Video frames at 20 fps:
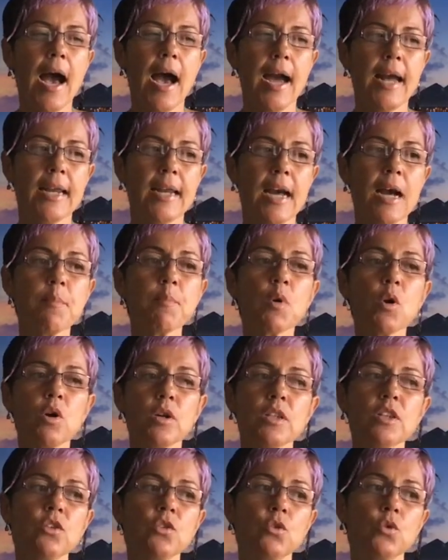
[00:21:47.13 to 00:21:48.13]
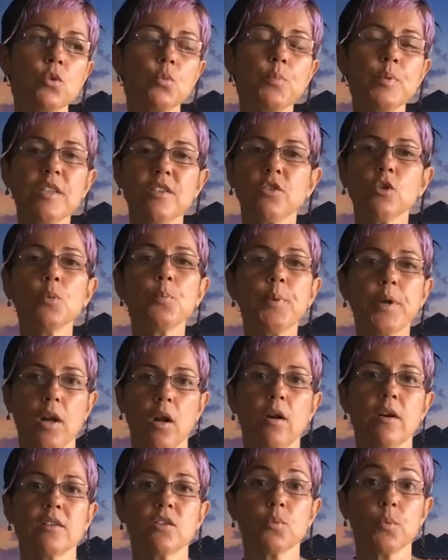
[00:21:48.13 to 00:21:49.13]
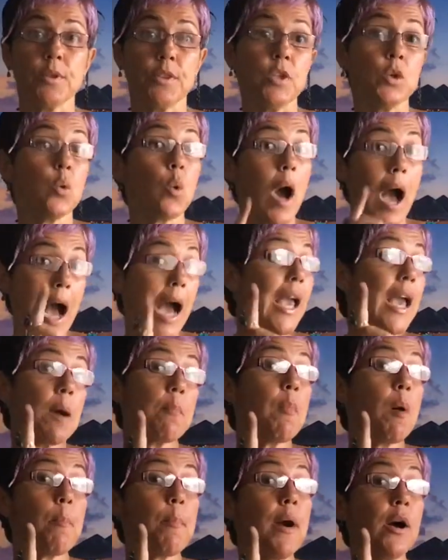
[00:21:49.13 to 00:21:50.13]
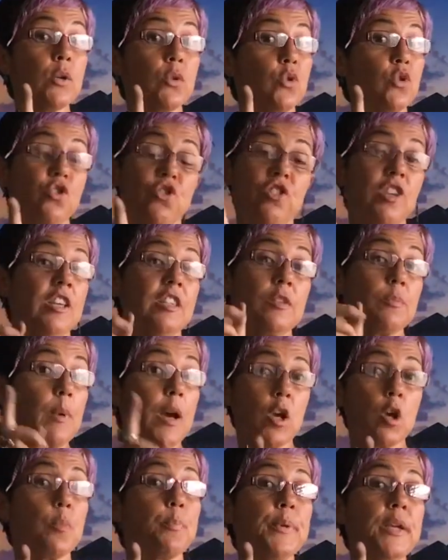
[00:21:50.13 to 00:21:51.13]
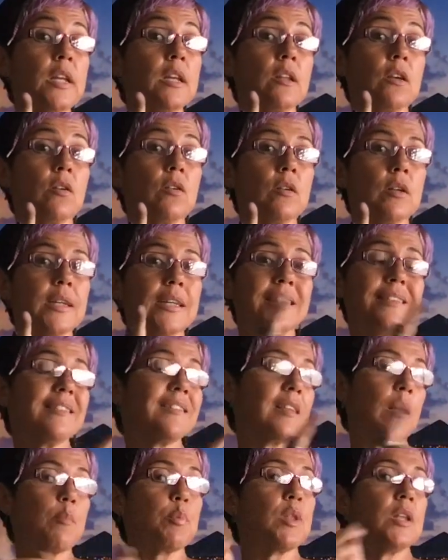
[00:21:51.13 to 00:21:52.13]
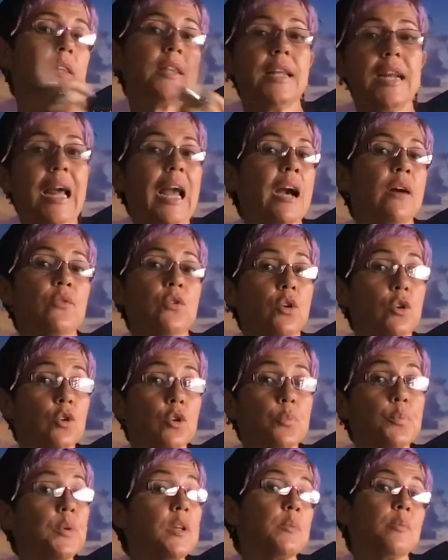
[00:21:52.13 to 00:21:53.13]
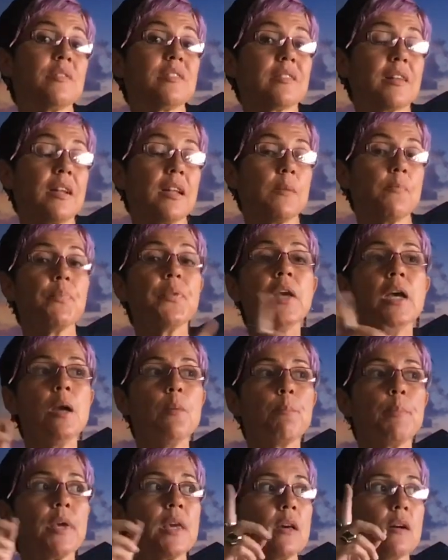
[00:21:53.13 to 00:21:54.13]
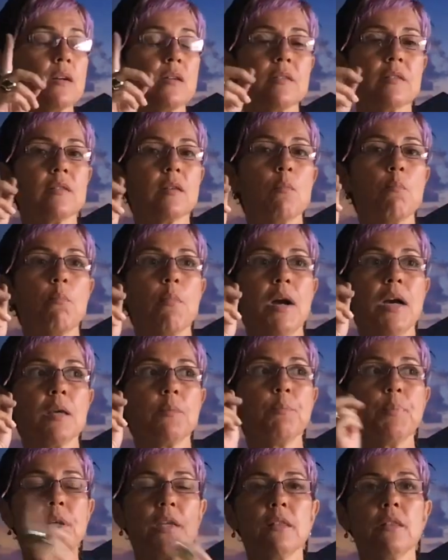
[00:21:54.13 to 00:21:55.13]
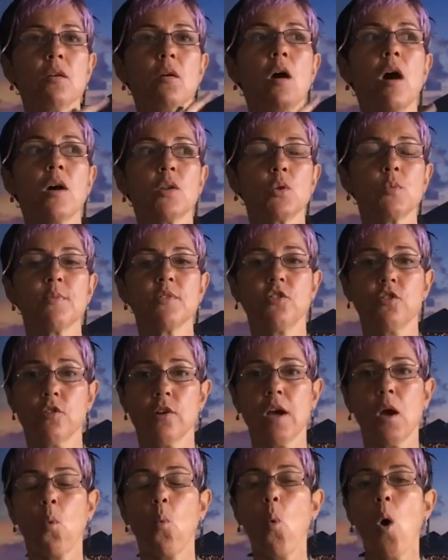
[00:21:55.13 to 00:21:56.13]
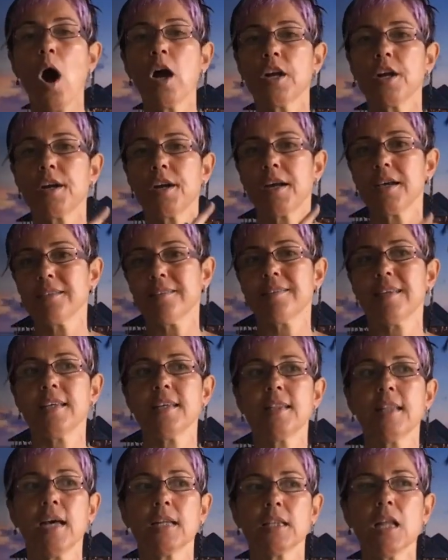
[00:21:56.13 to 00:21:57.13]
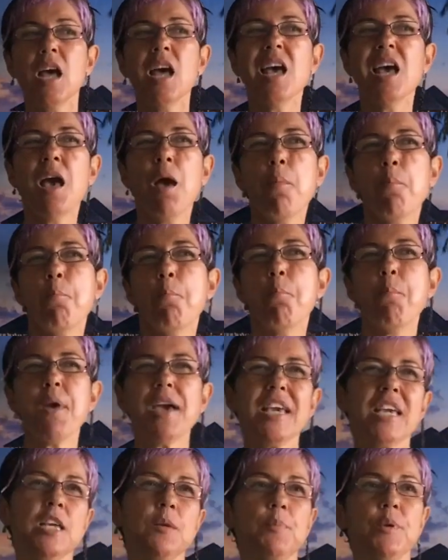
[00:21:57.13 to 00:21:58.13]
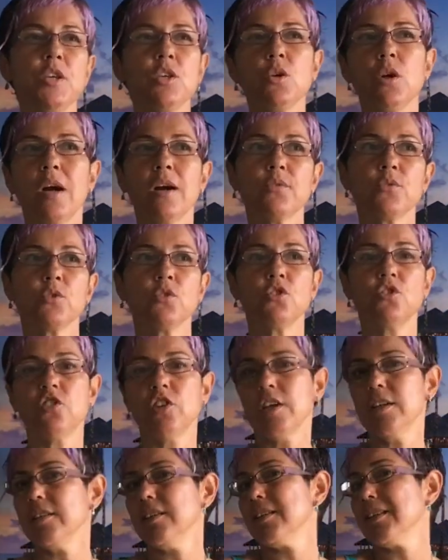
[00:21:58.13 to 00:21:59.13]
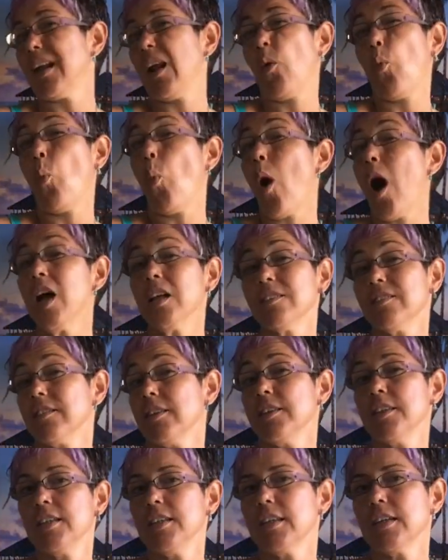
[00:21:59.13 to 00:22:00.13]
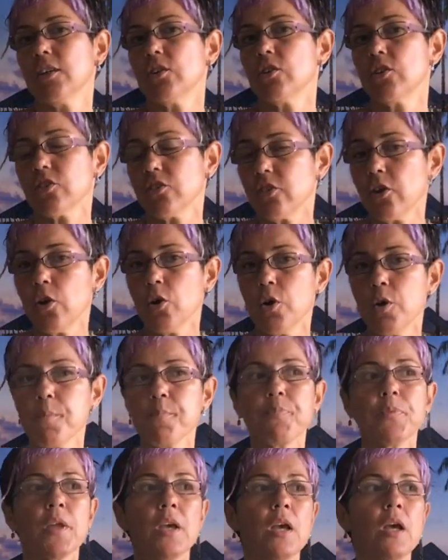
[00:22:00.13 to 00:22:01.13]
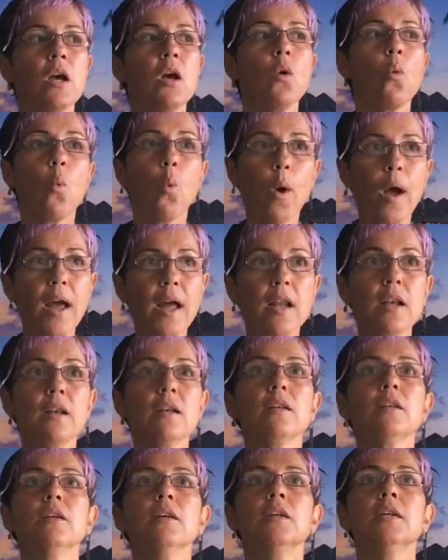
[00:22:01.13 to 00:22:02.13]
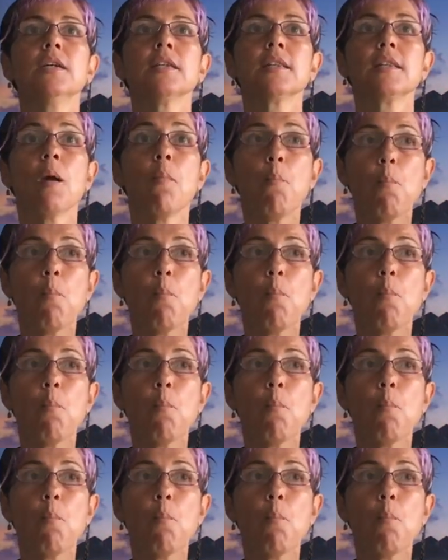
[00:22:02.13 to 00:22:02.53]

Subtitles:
And I'm going to be super honest with you. I am about to change my opinion in something that I have told you previously, because on my video on how to make Shungite water, I say that maybe you have to change it like once a year or so. Well, the